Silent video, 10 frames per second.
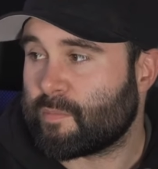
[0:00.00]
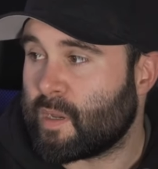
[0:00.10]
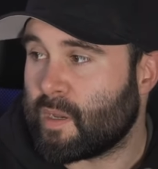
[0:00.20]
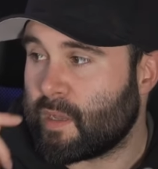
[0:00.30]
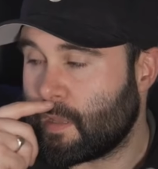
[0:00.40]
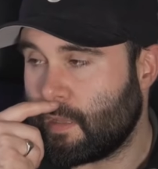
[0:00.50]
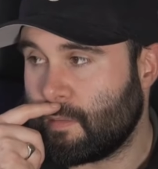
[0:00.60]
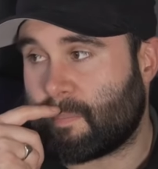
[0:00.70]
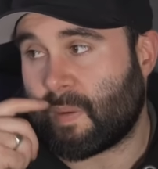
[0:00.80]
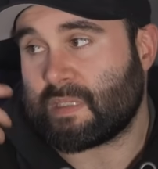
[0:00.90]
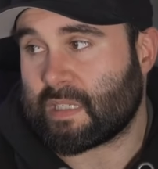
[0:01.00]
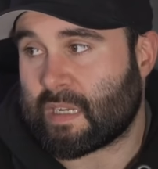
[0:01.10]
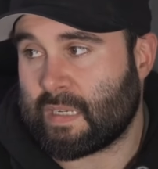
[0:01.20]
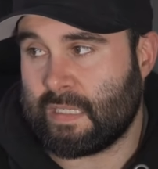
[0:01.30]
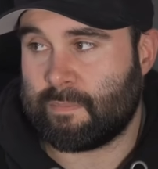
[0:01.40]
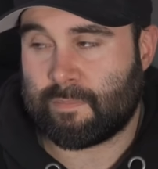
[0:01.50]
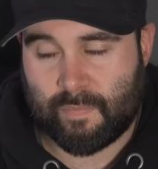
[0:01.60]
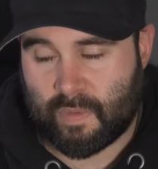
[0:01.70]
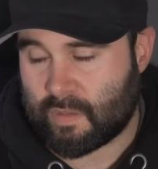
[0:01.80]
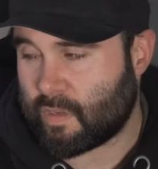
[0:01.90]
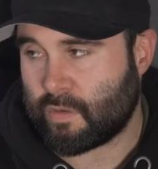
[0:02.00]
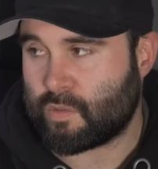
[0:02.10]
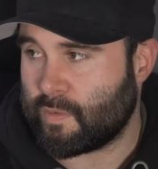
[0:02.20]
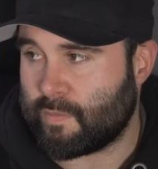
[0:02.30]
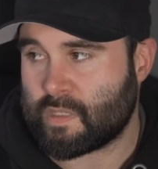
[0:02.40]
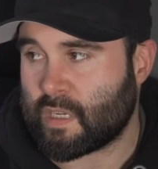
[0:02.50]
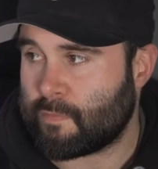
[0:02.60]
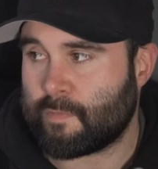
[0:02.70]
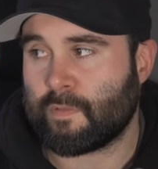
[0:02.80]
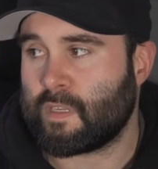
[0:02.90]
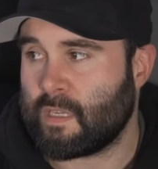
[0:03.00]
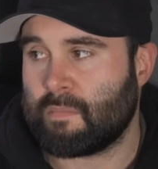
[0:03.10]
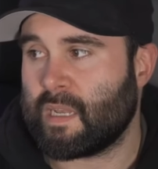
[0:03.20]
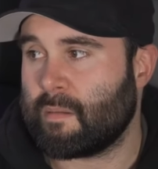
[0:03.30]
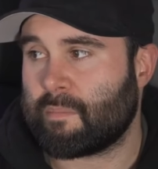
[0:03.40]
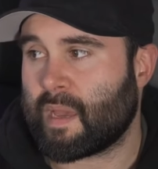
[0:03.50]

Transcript: But basically total, if you say £15 million